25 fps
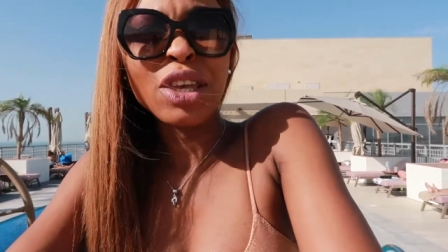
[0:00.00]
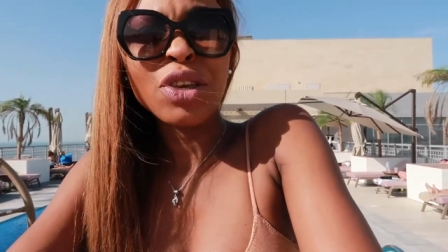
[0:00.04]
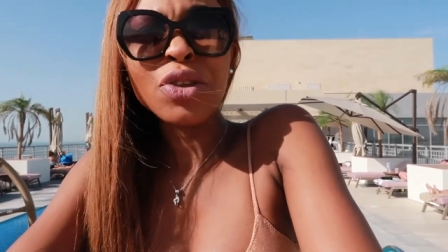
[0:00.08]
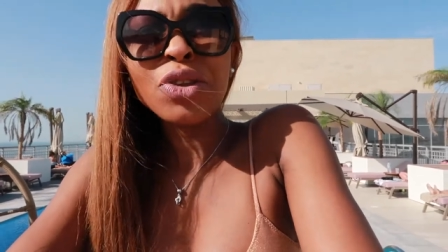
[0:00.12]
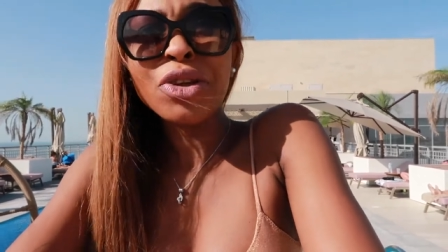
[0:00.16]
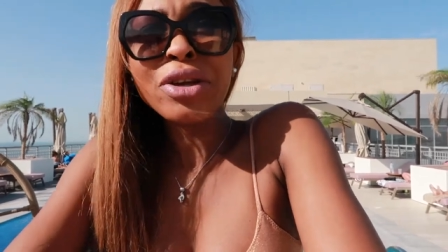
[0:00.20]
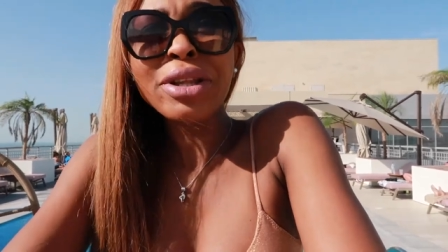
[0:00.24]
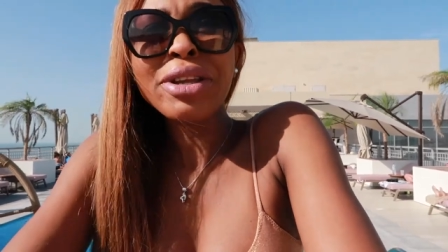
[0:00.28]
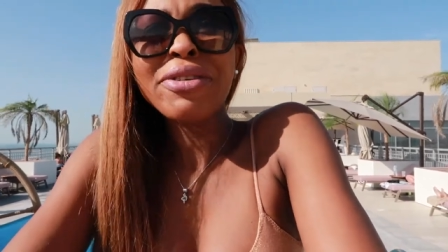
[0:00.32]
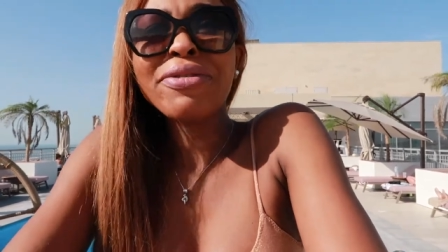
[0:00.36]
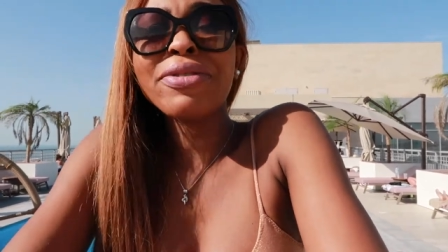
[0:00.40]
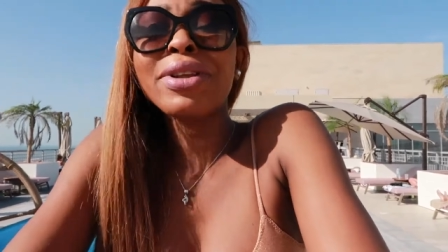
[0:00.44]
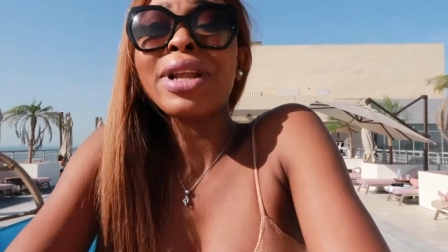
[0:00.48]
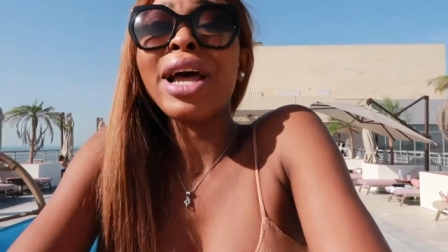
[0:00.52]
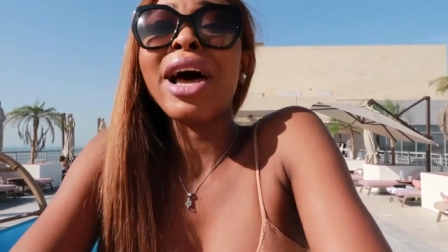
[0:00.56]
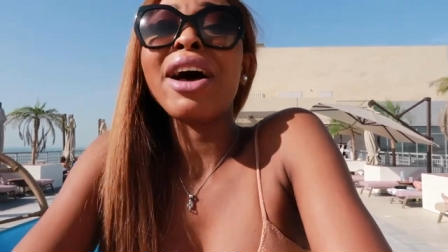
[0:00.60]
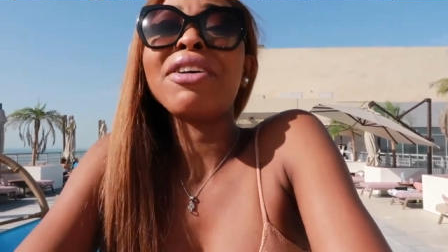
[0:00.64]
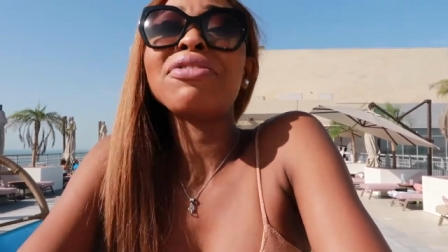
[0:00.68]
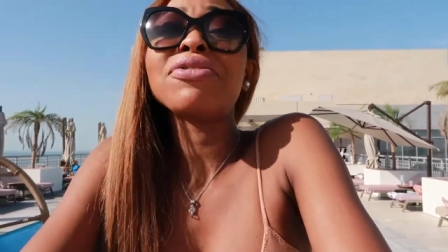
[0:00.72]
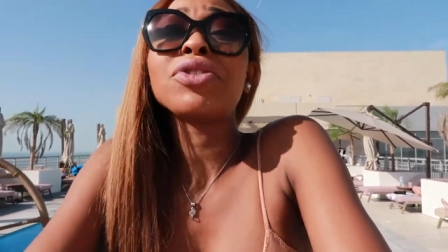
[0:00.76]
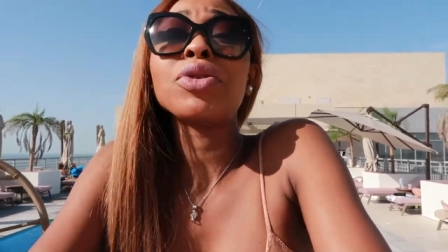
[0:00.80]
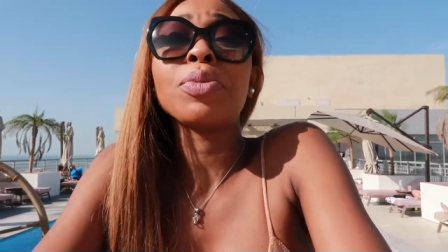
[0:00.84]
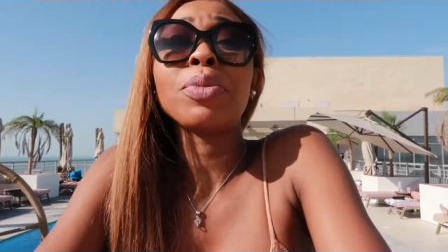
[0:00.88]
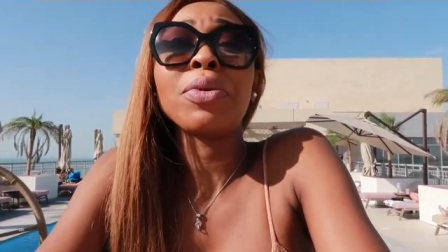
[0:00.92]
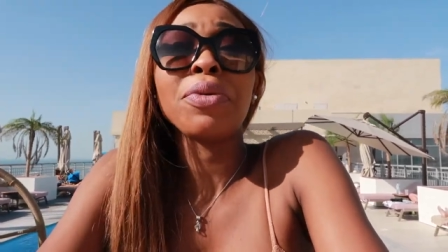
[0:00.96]
you don't even
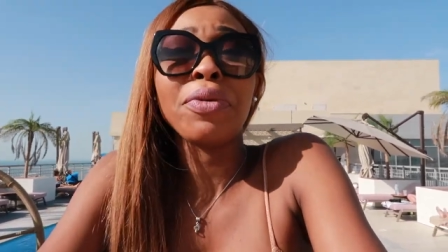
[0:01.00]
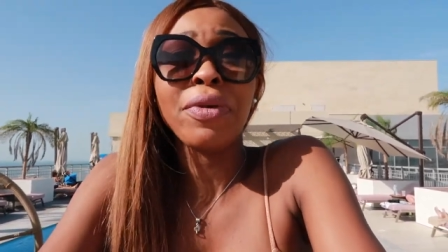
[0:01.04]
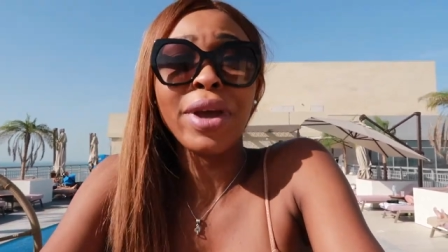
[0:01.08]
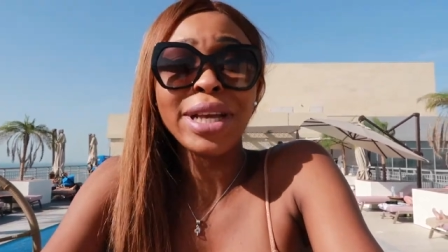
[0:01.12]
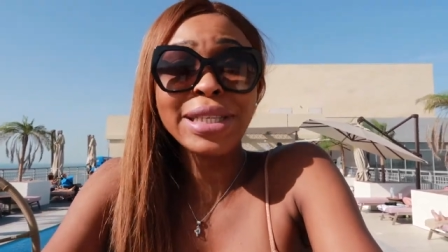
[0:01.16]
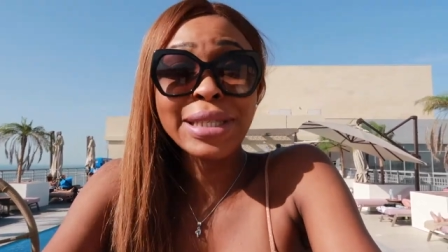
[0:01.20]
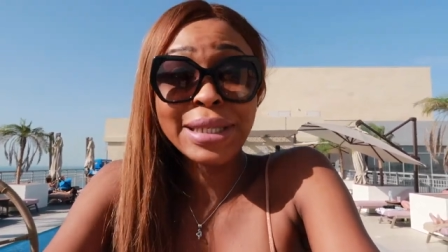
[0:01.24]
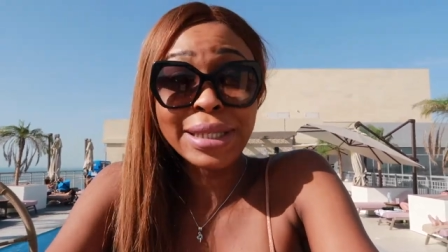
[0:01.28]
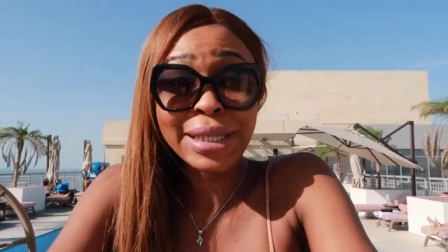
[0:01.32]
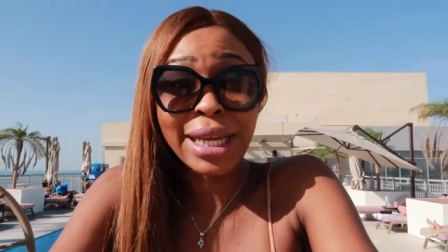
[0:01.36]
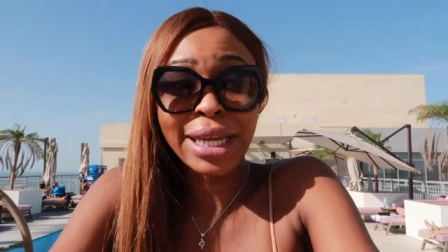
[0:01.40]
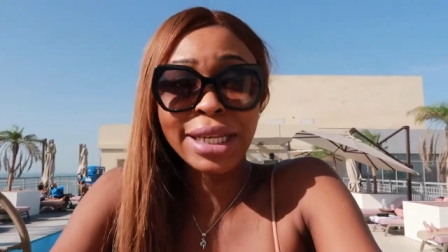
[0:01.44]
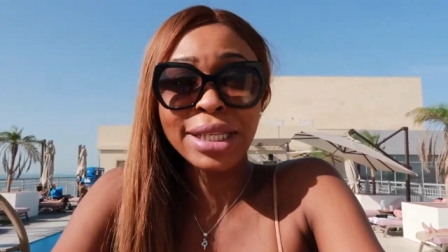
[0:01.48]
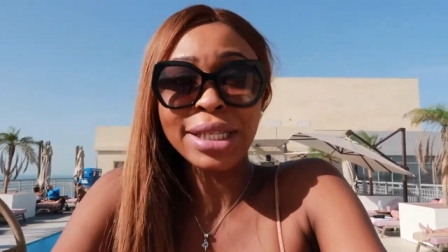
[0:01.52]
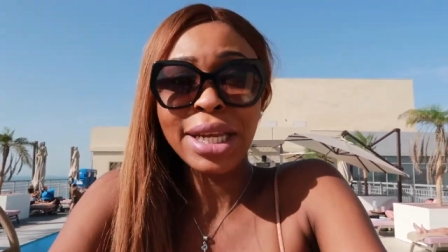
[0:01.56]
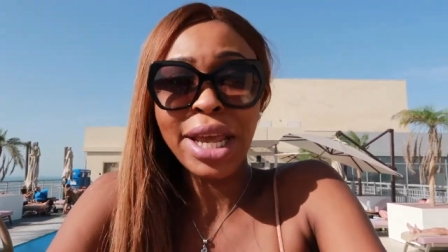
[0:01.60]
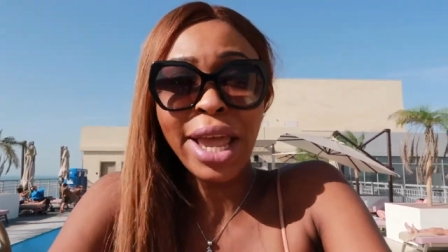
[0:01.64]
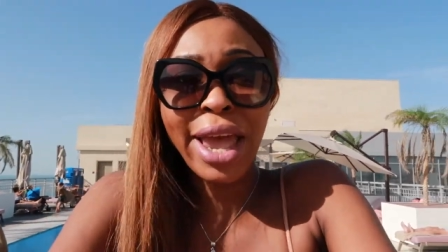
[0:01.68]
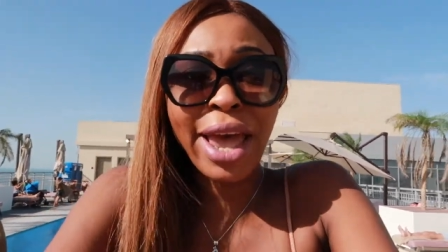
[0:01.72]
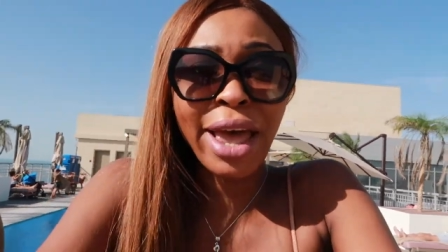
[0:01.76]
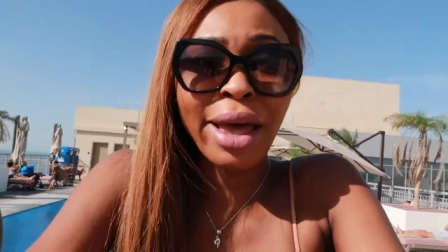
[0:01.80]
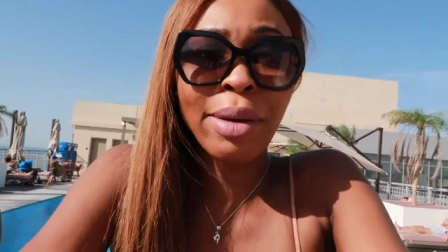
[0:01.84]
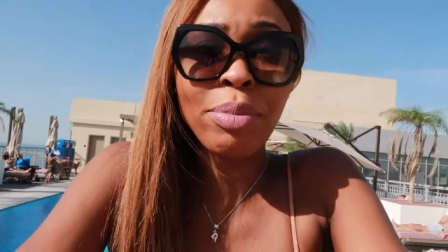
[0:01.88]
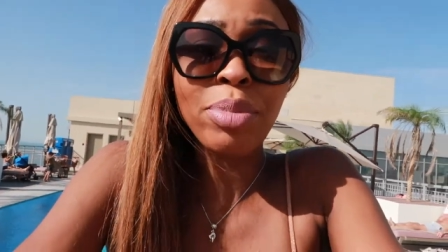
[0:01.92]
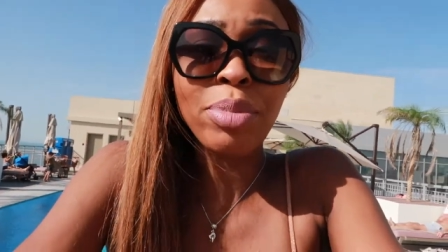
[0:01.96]
have to be resident here